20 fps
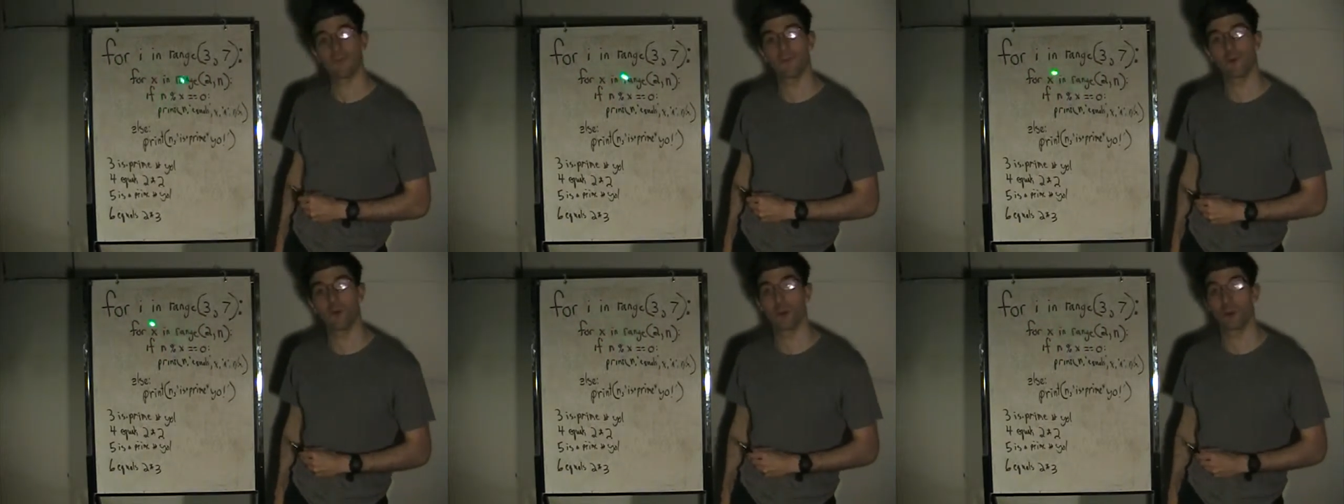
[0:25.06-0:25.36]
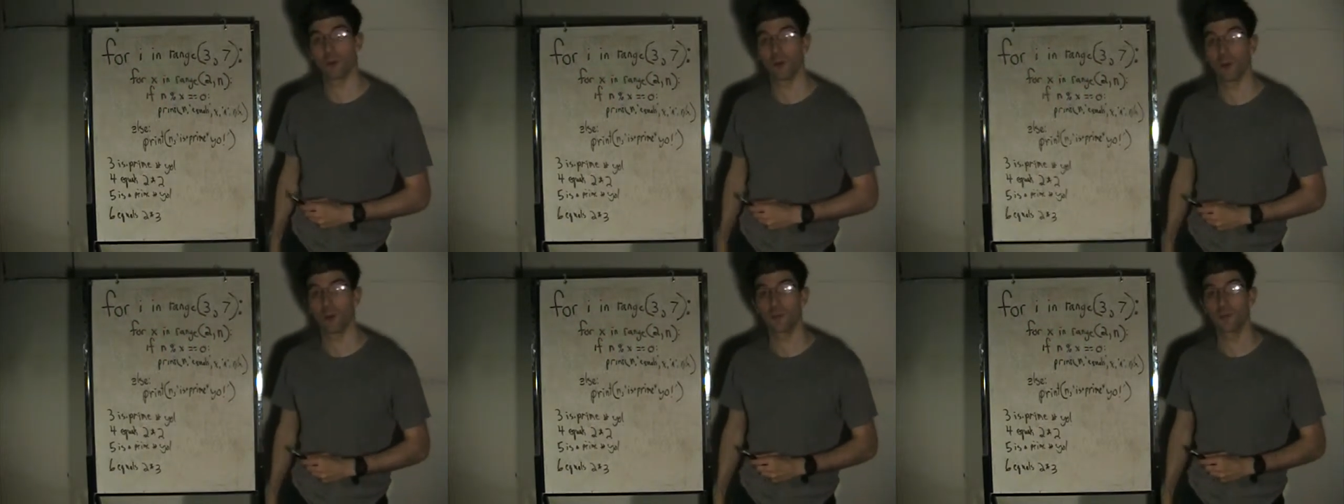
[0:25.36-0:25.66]
for
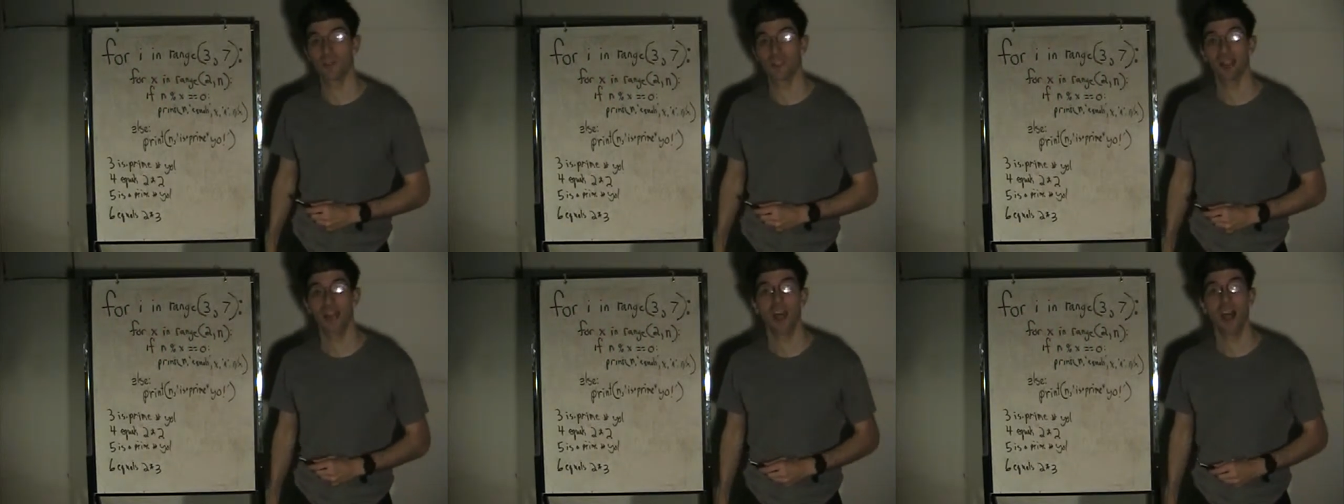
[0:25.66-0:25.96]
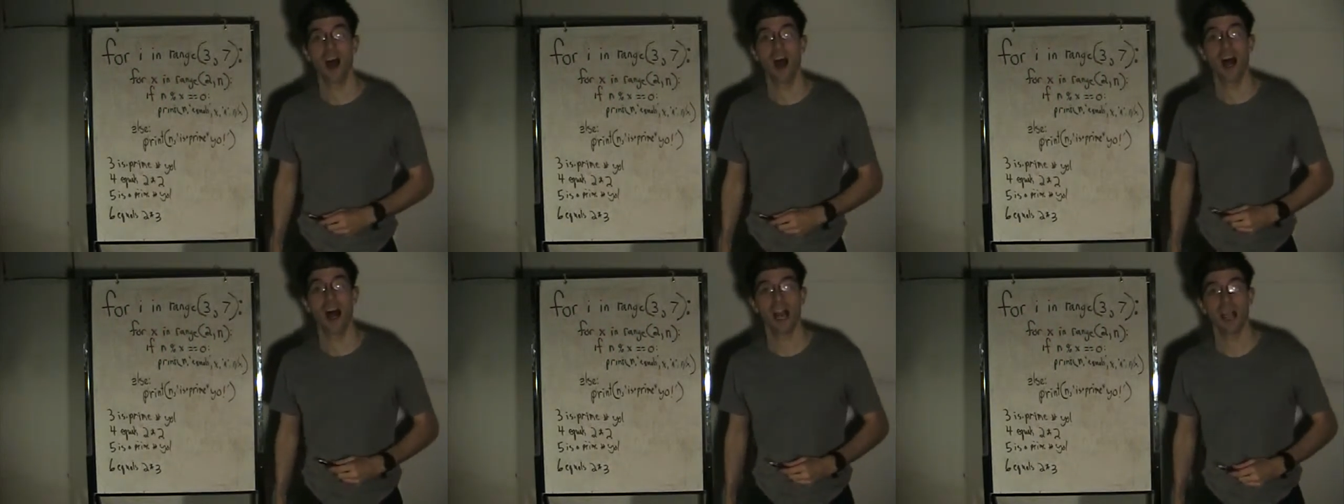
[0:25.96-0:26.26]

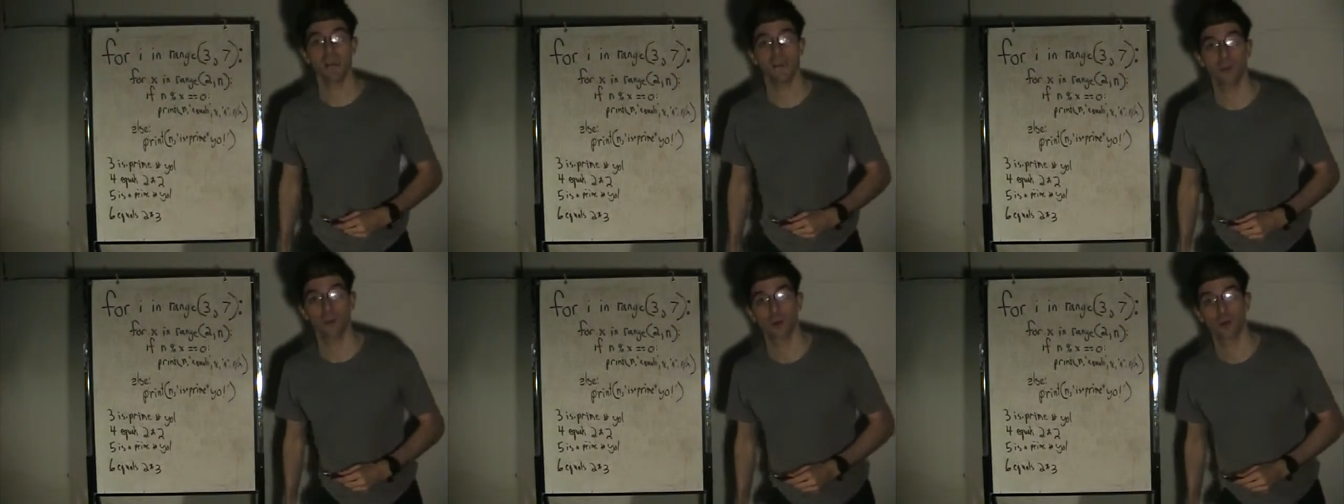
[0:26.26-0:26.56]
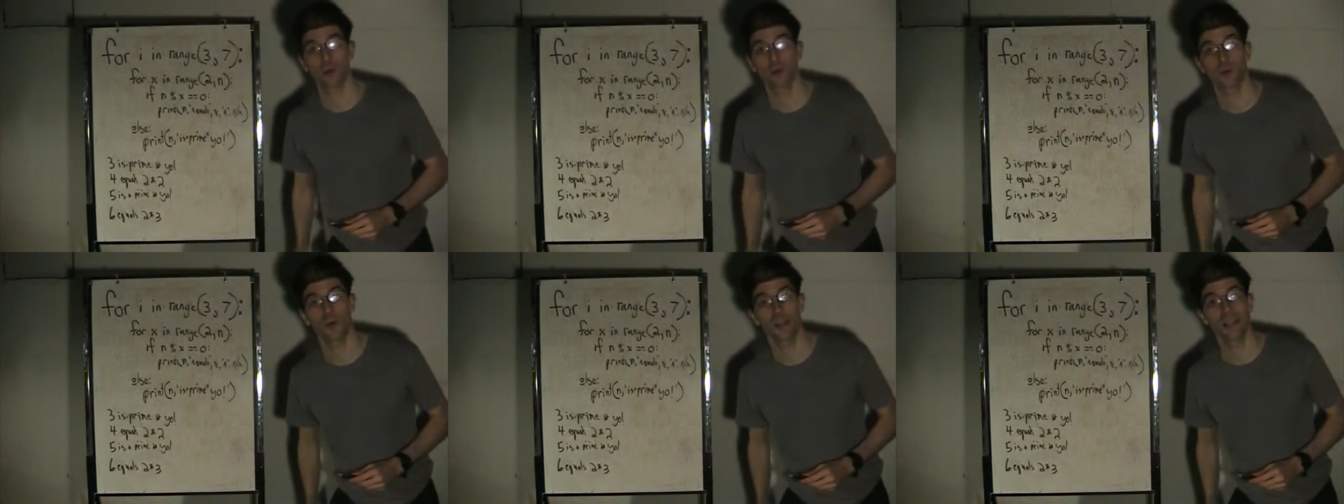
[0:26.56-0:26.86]
loops, hyper
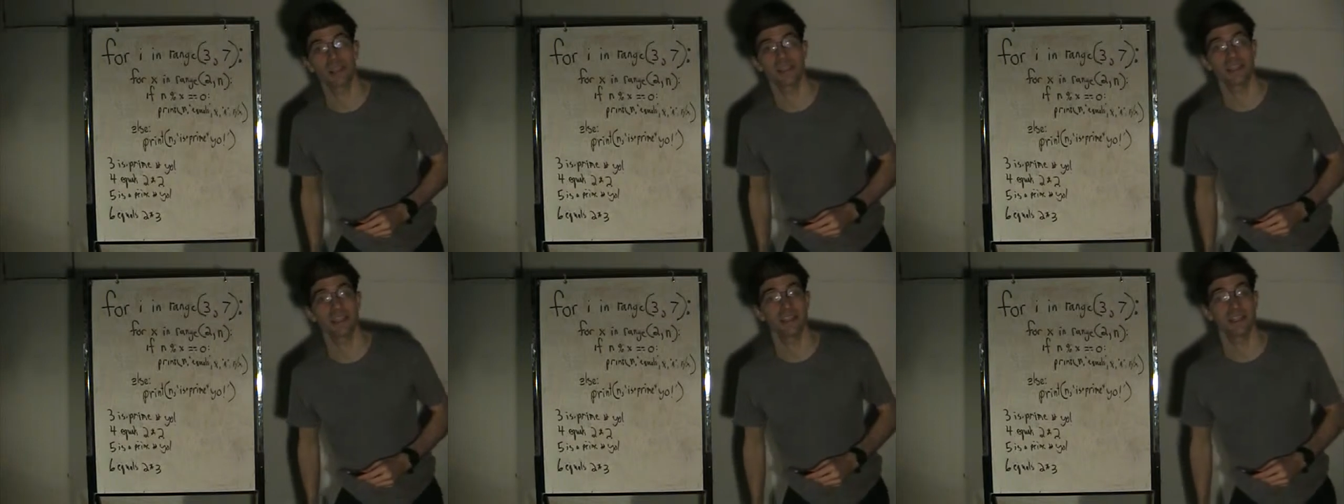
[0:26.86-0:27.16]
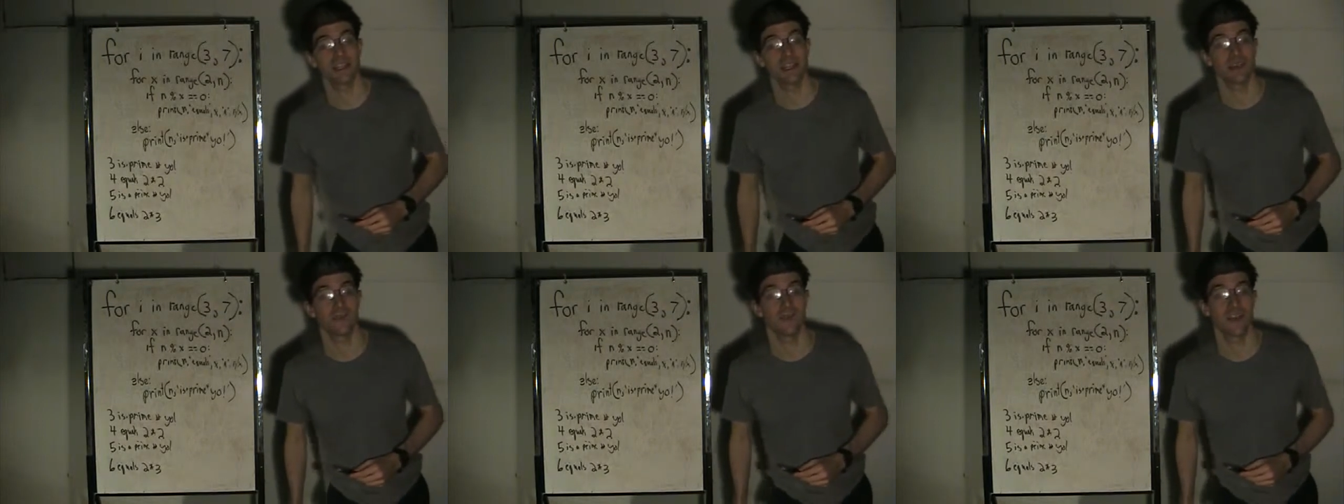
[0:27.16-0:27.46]

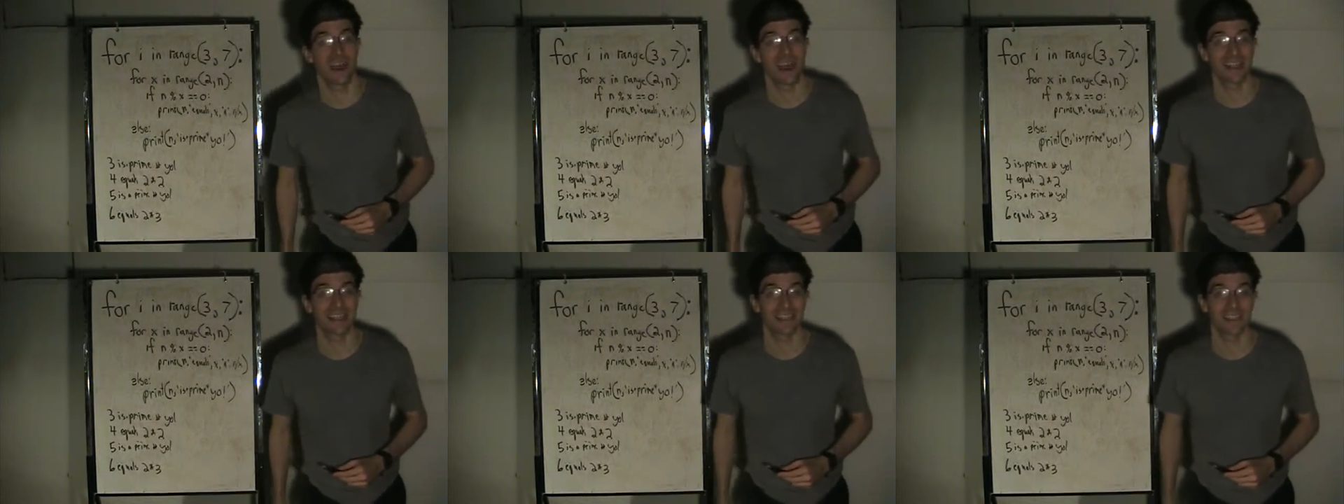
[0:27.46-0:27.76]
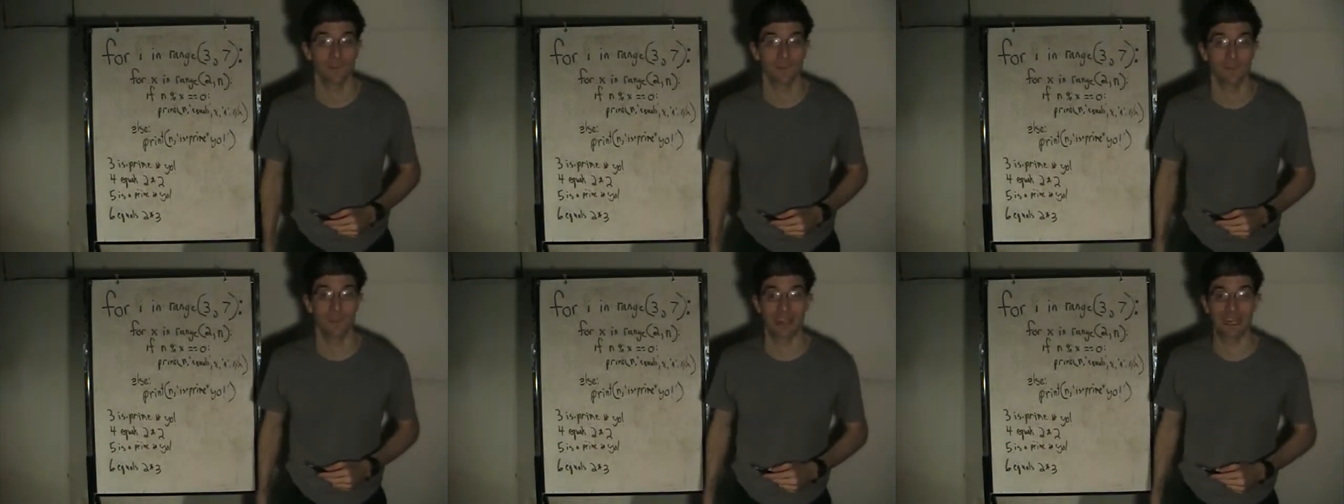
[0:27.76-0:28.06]
crazy
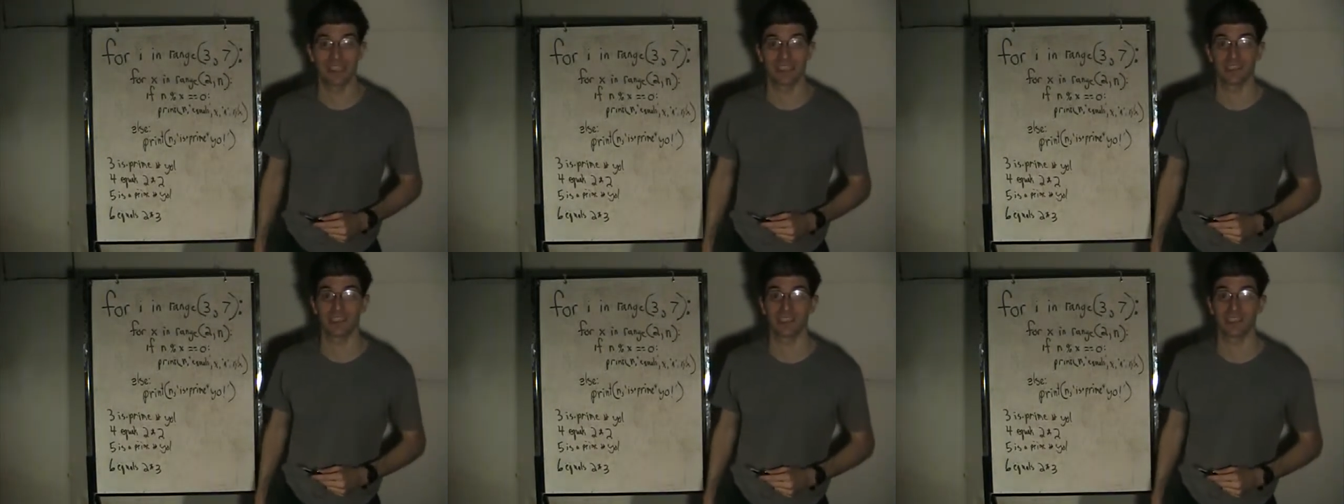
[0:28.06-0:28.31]
advanced embedded